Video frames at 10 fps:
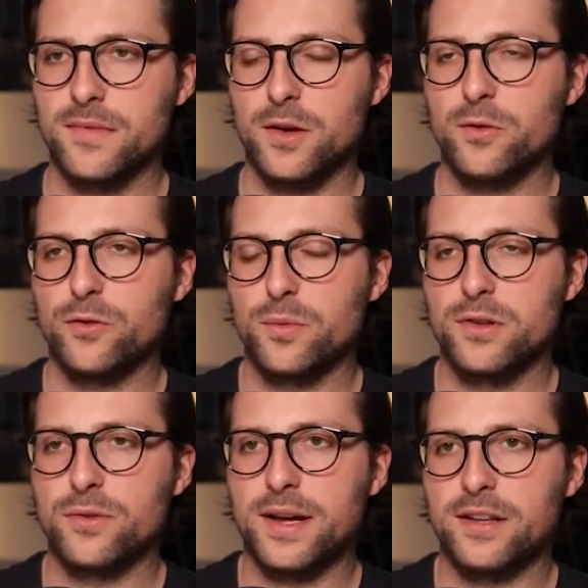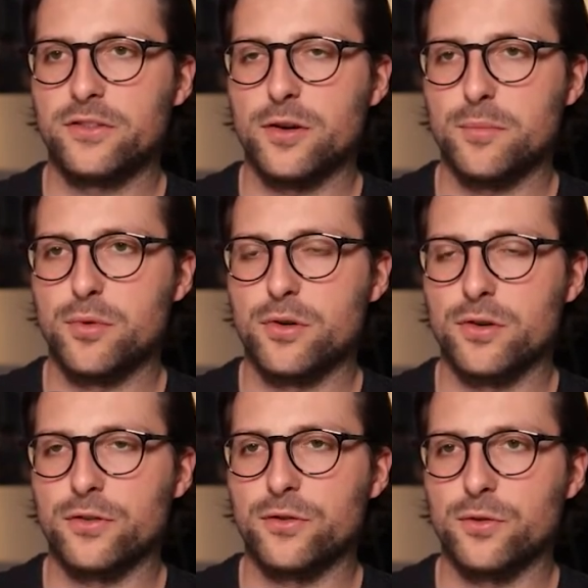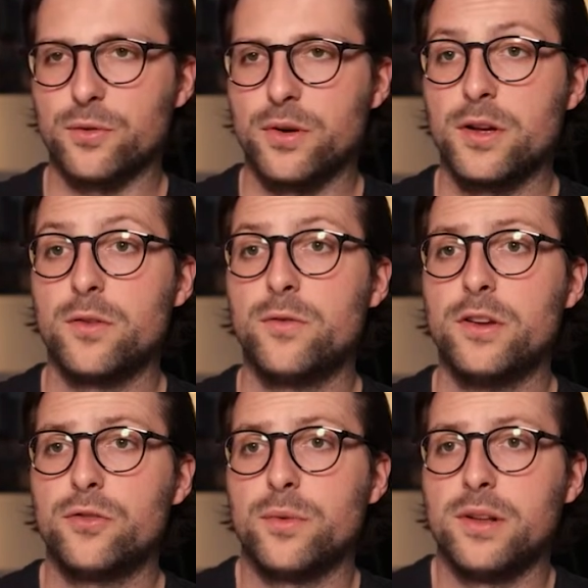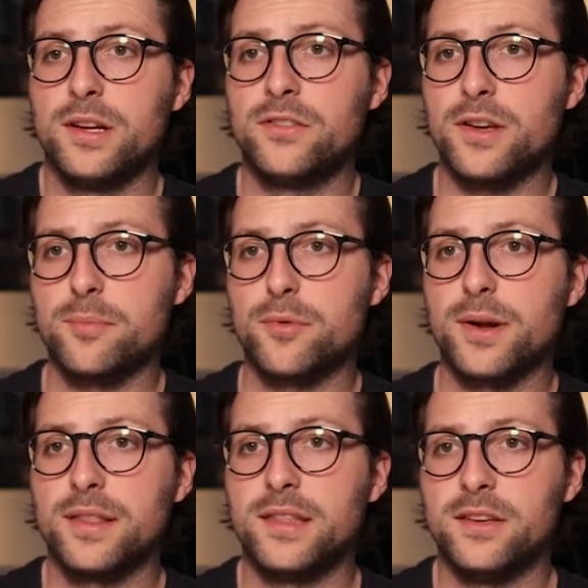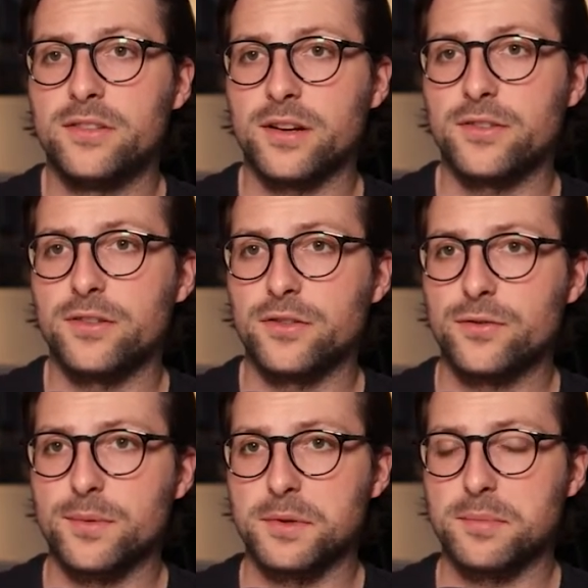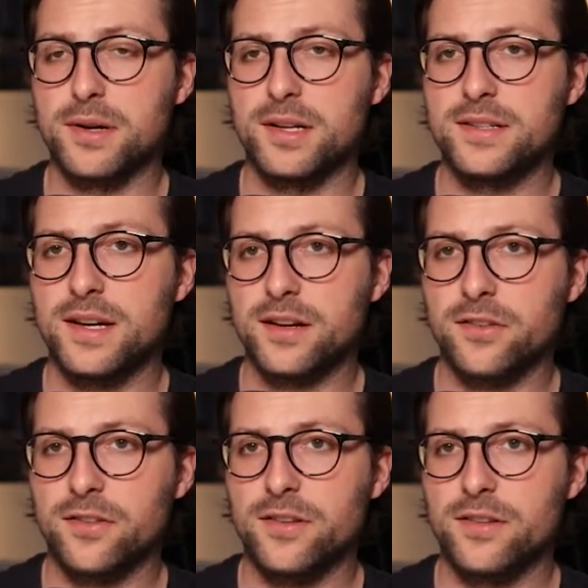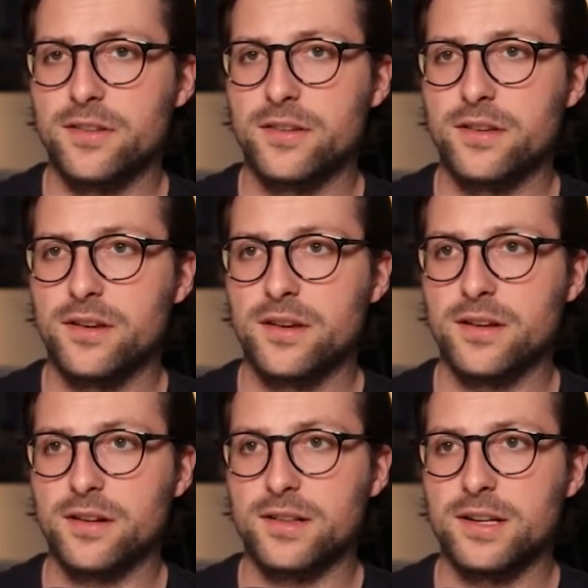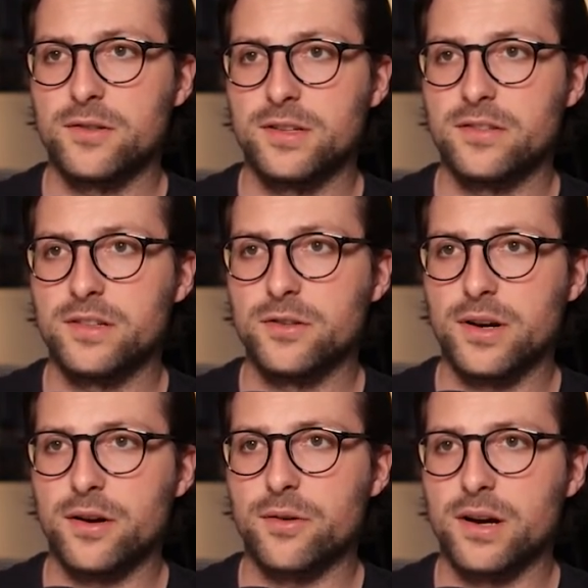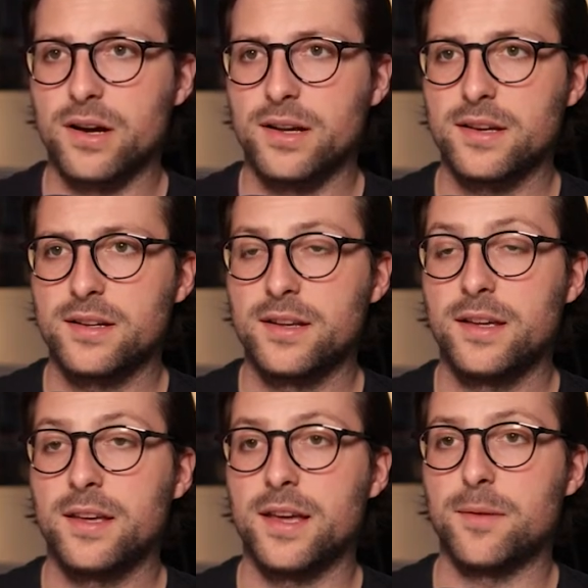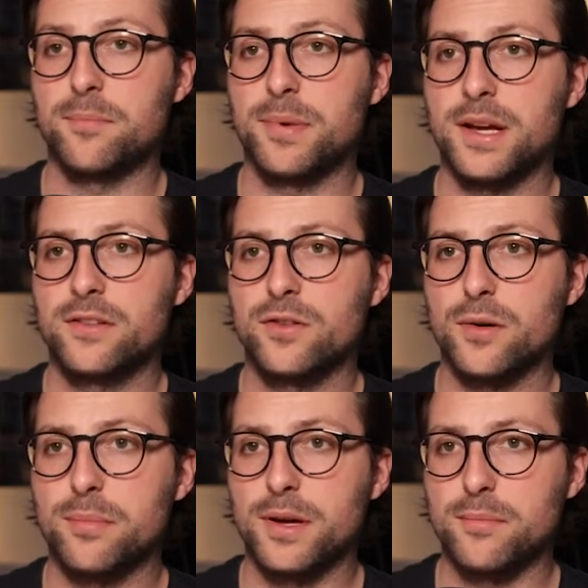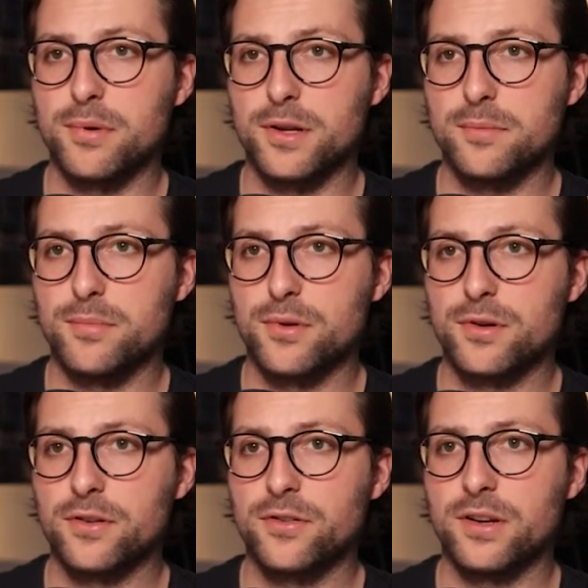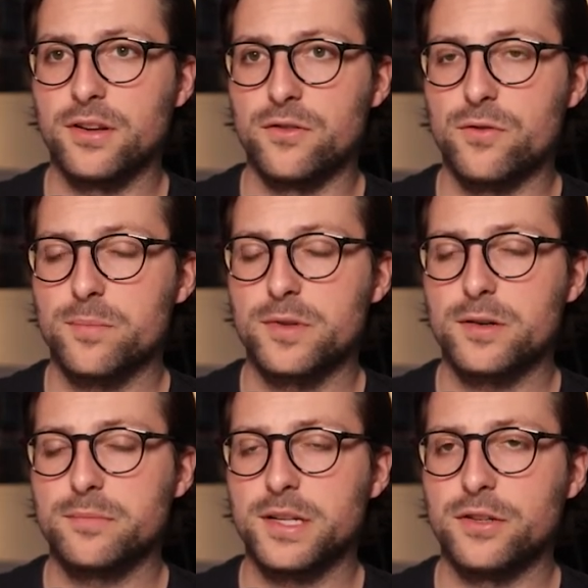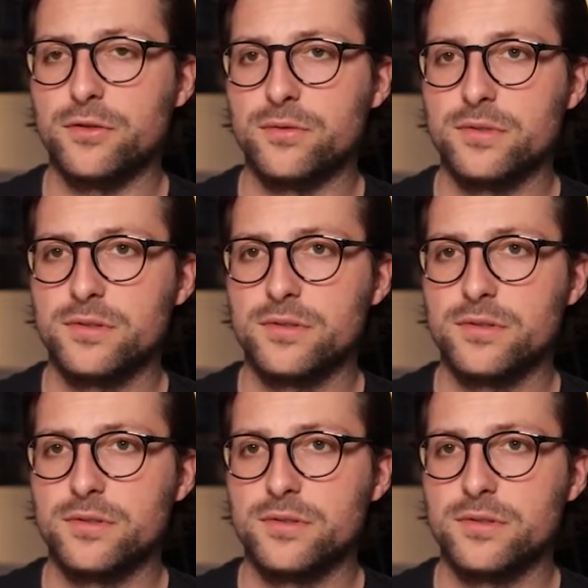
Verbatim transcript: I also want to add some borders to visually separate these sections from the body text. Now click on this little arrow icon and pick top and bottom borders in the drop-down menu.